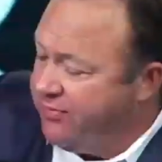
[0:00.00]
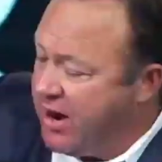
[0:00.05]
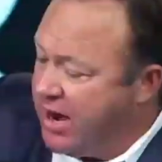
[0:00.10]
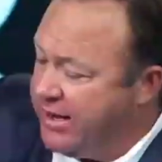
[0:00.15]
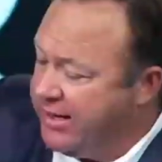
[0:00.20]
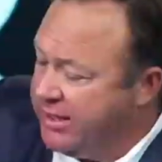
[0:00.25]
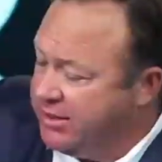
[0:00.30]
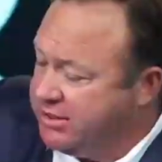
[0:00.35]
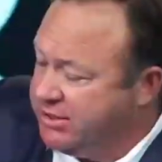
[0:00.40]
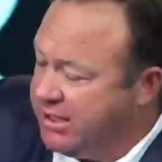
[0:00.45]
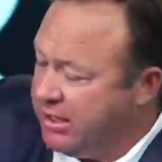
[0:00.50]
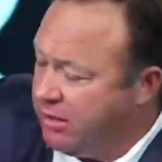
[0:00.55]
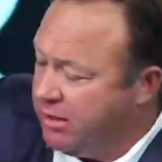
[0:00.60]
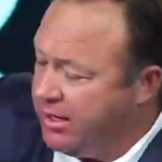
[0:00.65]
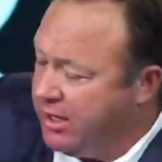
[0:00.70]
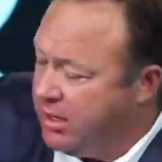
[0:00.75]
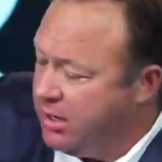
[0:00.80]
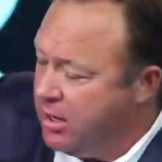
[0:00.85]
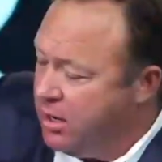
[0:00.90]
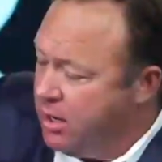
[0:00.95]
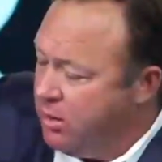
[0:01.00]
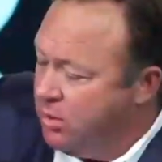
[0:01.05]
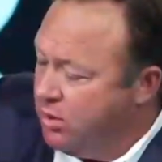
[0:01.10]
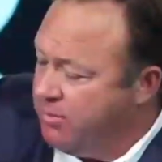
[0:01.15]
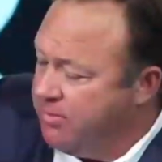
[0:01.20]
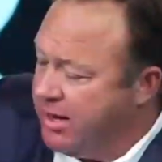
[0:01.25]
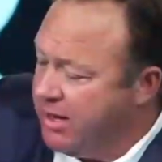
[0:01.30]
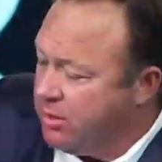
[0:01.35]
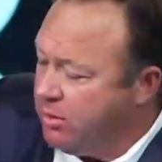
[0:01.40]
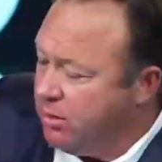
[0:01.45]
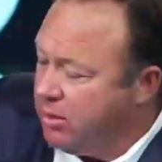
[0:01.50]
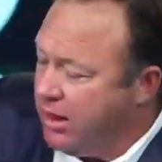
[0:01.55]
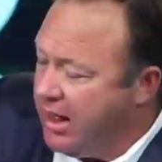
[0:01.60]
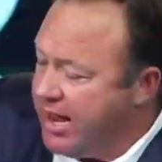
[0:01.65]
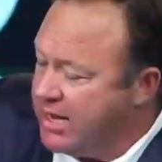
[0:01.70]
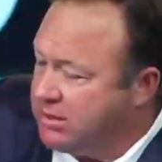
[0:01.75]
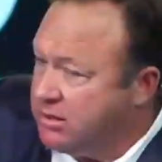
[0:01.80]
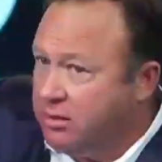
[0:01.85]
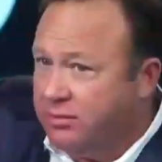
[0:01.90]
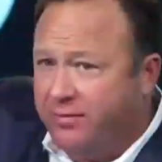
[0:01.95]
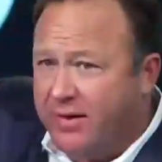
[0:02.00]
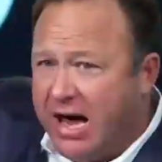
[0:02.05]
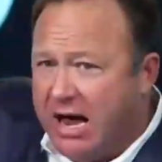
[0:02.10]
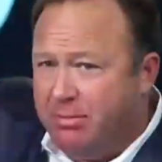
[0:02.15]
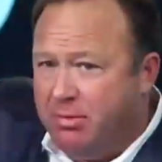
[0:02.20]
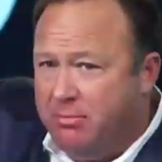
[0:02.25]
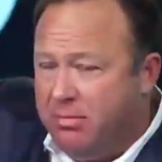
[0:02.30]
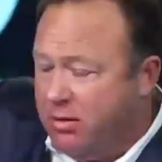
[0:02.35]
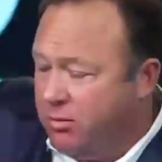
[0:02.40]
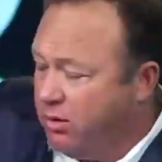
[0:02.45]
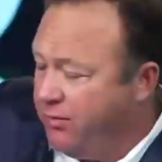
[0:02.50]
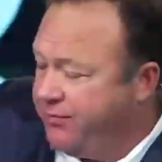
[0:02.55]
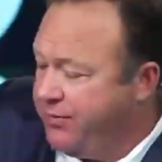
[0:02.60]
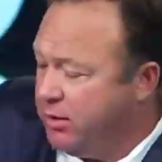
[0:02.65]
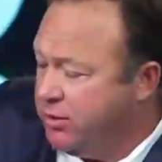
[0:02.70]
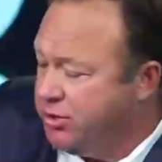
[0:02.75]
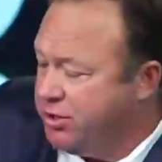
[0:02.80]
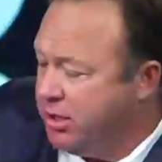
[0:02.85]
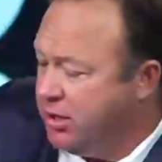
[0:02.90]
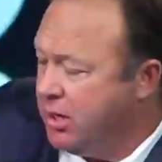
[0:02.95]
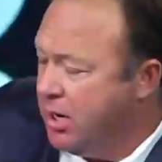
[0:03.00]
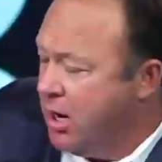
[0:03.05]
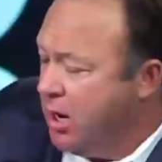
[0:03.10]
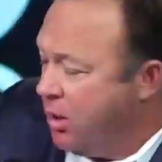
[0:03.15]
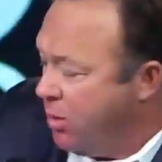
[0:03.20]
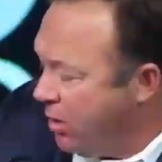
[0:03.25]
the fight against tyranny with a big old glass of Vitamin Mineral Fusion.